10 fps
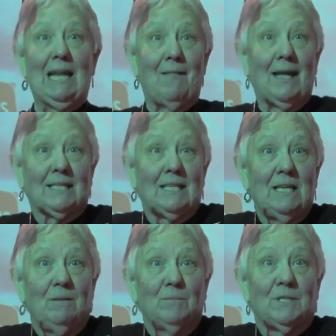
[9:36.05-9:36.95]
Now that
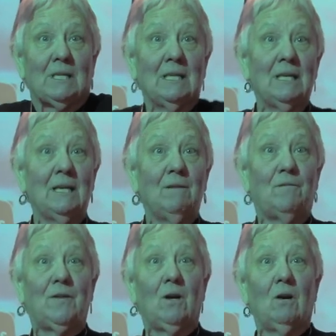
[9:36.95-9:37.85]
seems
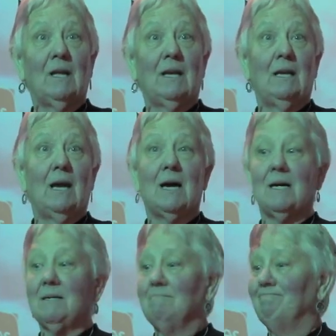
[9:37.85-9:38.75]
fairly
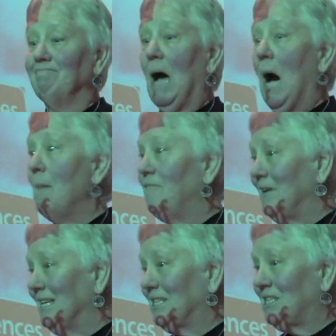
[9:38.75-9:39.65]
um,
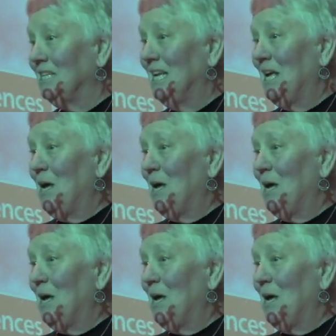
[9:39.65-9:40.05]
obvious,